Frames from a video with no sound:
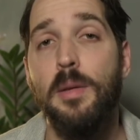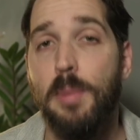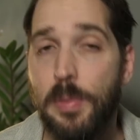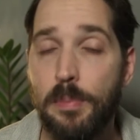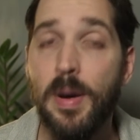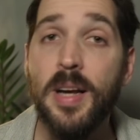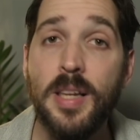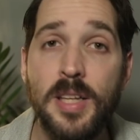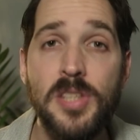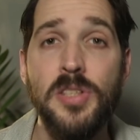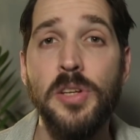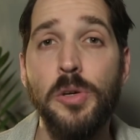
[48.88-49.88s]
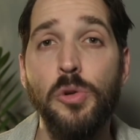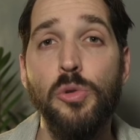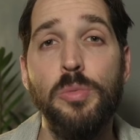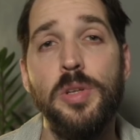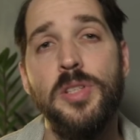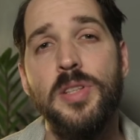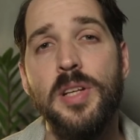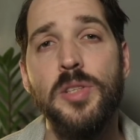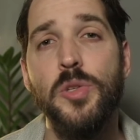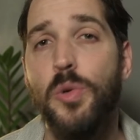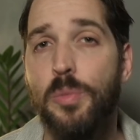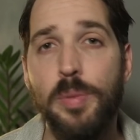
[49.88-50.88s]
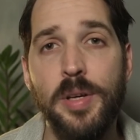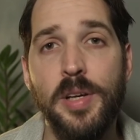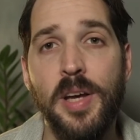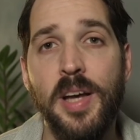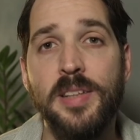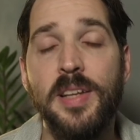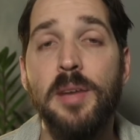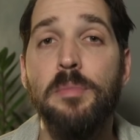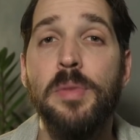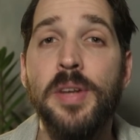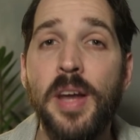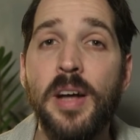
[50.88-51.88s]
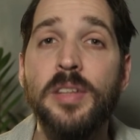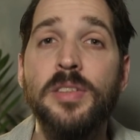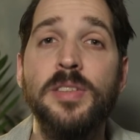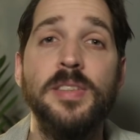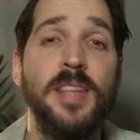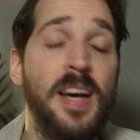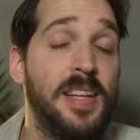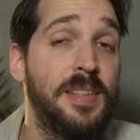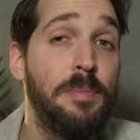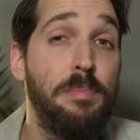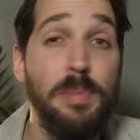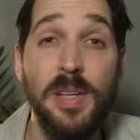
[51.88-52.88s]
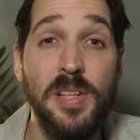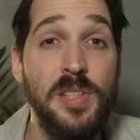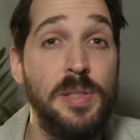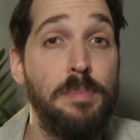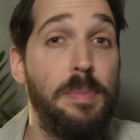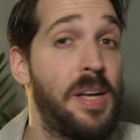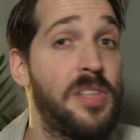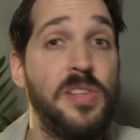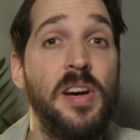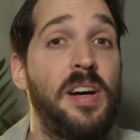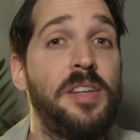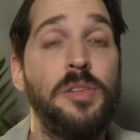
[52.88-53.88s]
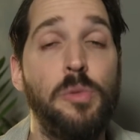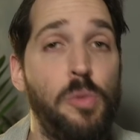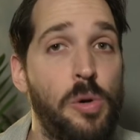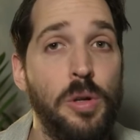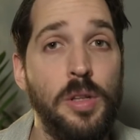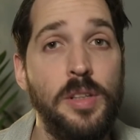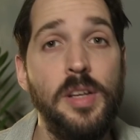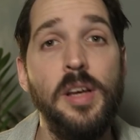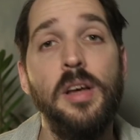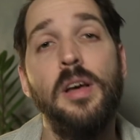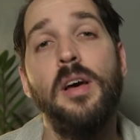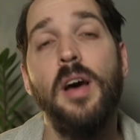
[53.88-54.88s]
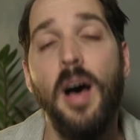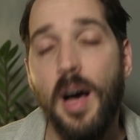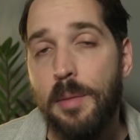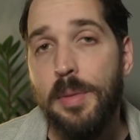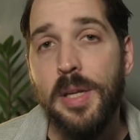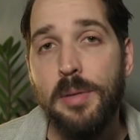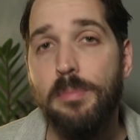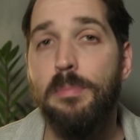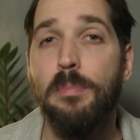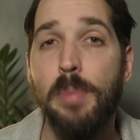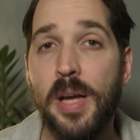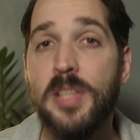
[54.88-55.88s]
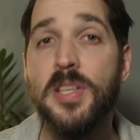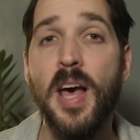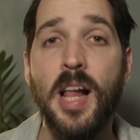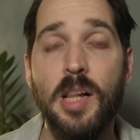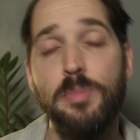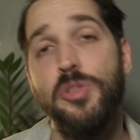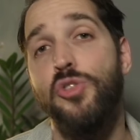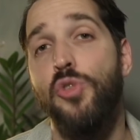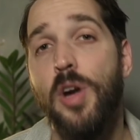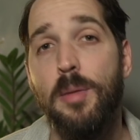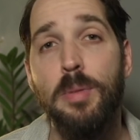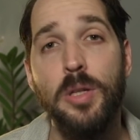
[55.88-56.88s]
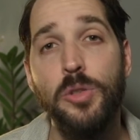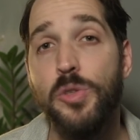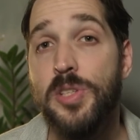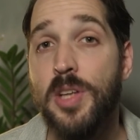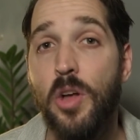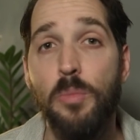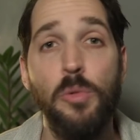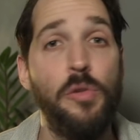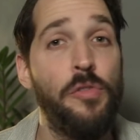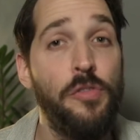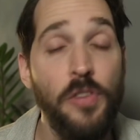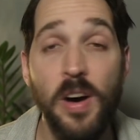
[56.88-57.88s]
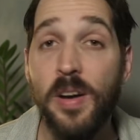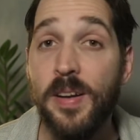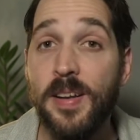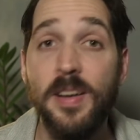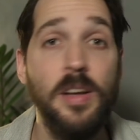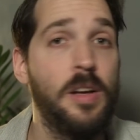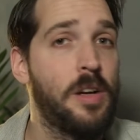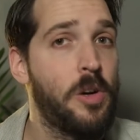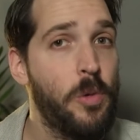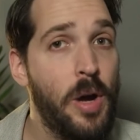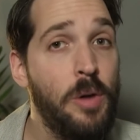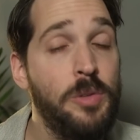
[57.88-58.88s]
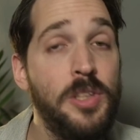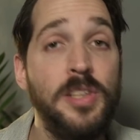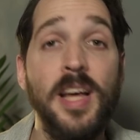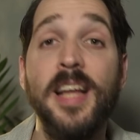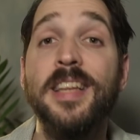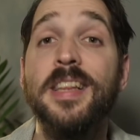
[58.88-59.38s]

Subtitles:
But my listening room is not so big and I'm not that biggest bass guy in the world. I mean, bass helps treble to sound more fun, grounded and